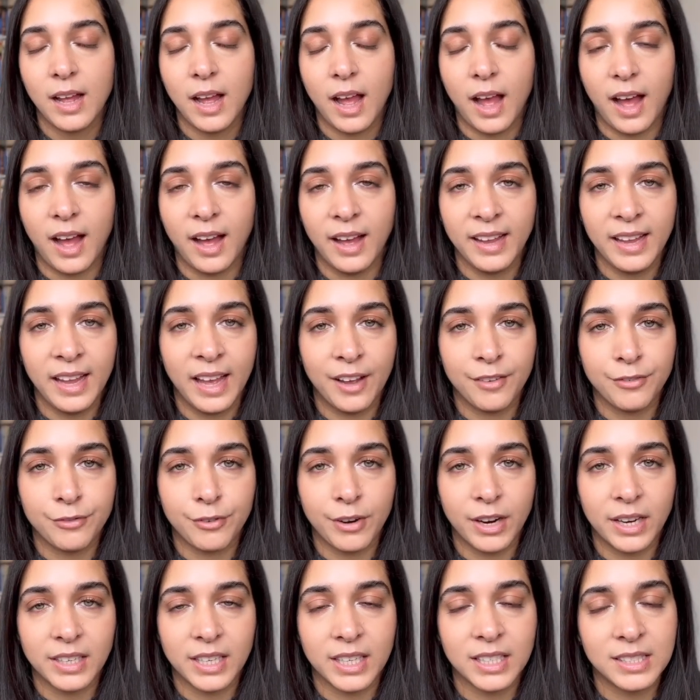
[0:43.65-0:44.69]
I have
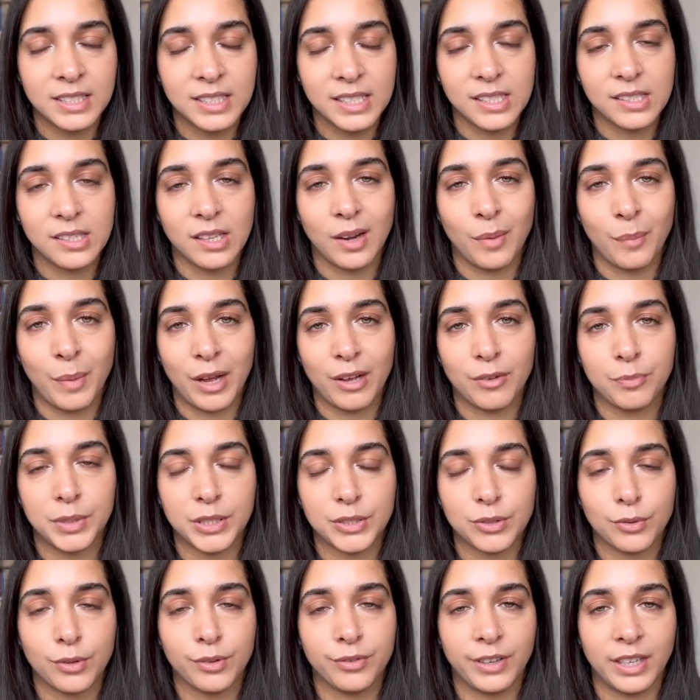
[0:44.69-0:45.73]
read a decent amount of
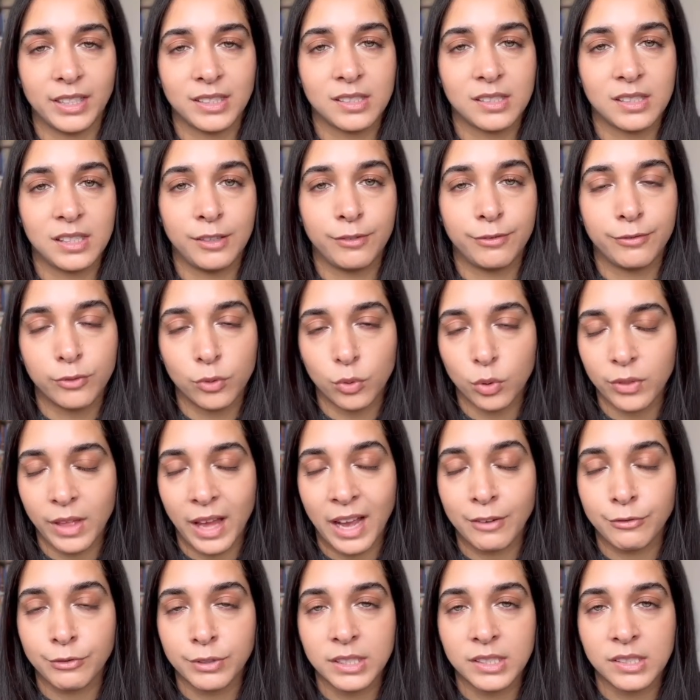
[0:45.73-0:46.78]
political fantasy for
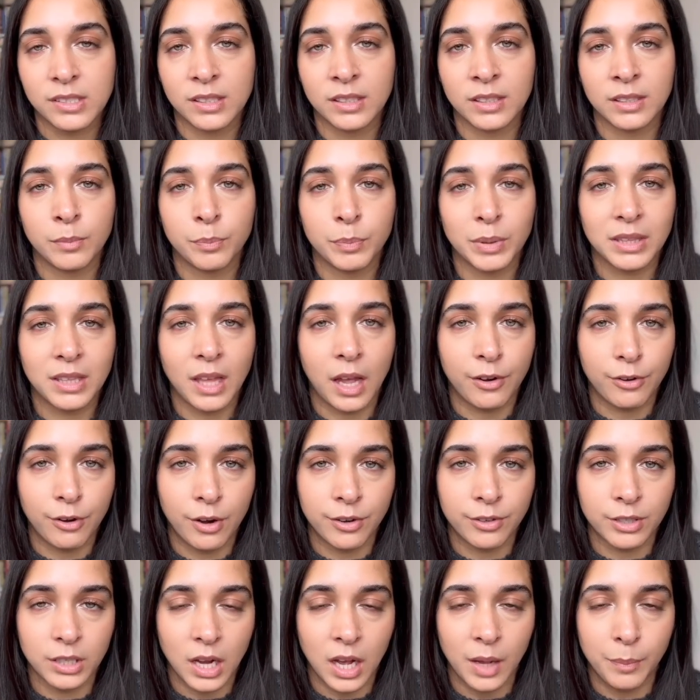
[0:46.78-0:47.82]
that reason, but there are
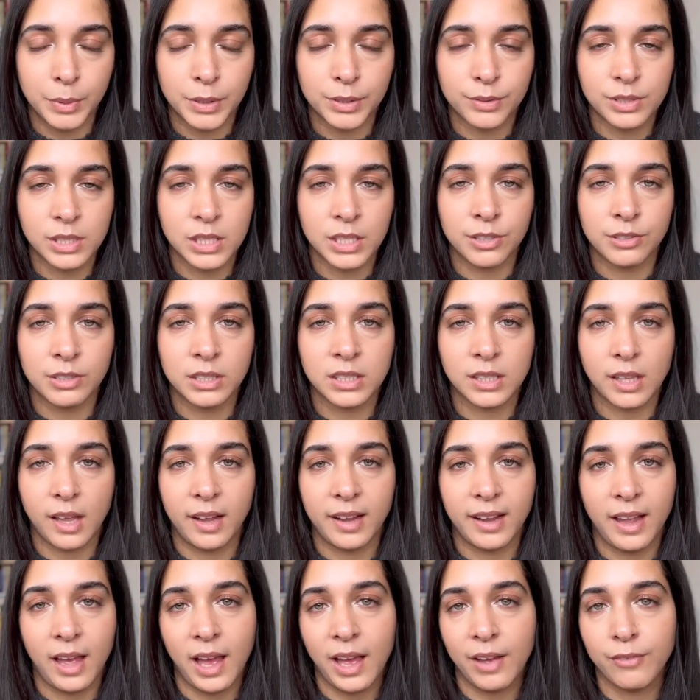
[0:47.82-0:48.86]
a couple of series that I
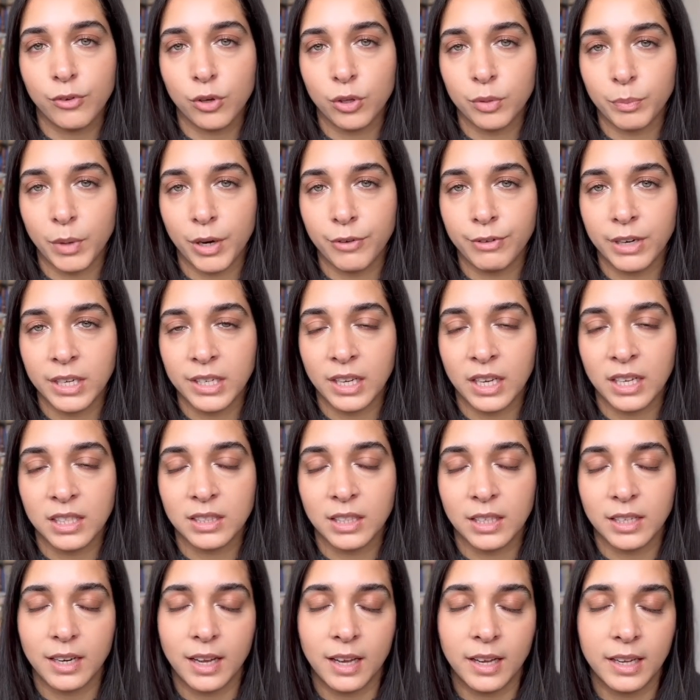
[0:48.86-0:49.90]
have on my radar
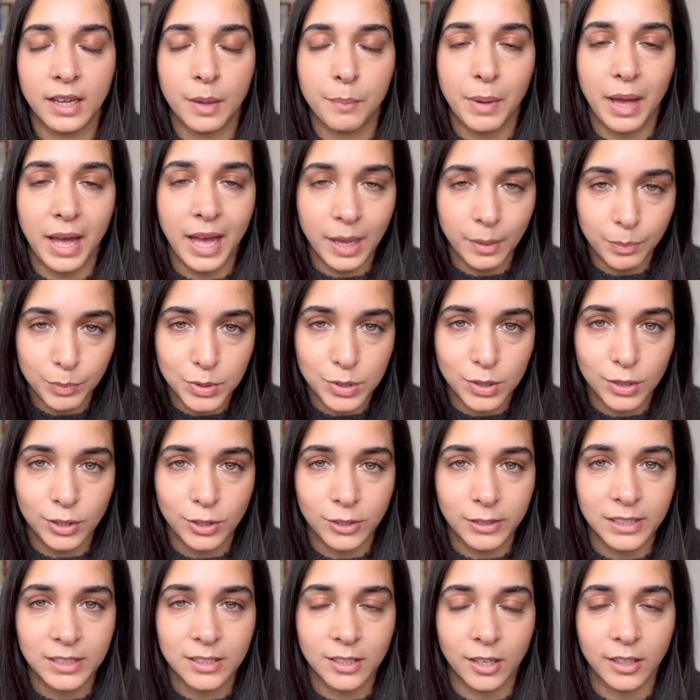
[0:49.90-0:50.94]
that I am absolutely
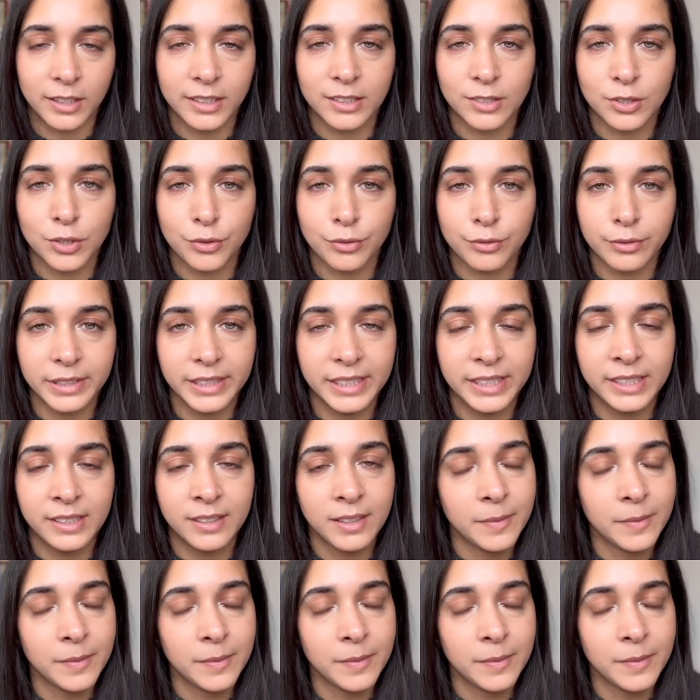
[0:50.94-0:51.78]
dying to read,